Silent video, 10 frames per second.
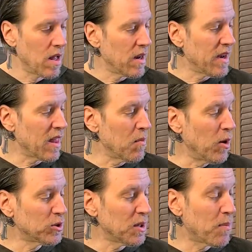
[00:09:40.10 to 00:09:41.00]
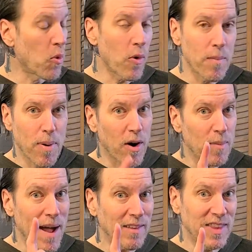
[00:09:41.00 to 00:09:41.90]
Now the most important part
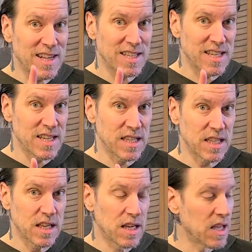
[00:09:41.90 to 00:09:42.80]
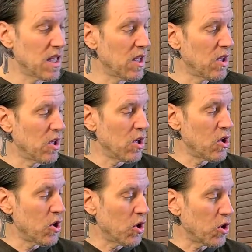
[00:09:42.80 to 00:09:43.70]
about this is
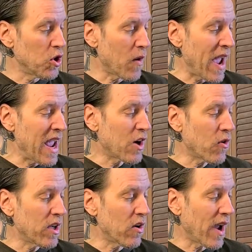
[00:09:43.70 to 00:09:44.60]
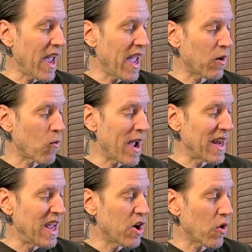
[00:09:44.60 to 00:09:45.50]
you're anchoring your hand right
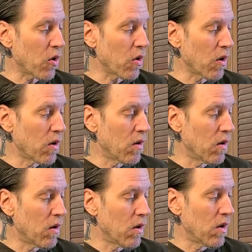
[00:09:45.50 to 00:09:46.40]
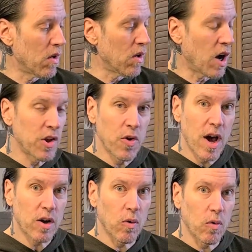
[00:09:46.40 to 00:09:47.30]
here on your
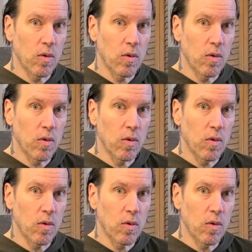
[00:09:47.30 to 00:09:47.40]
knuckle.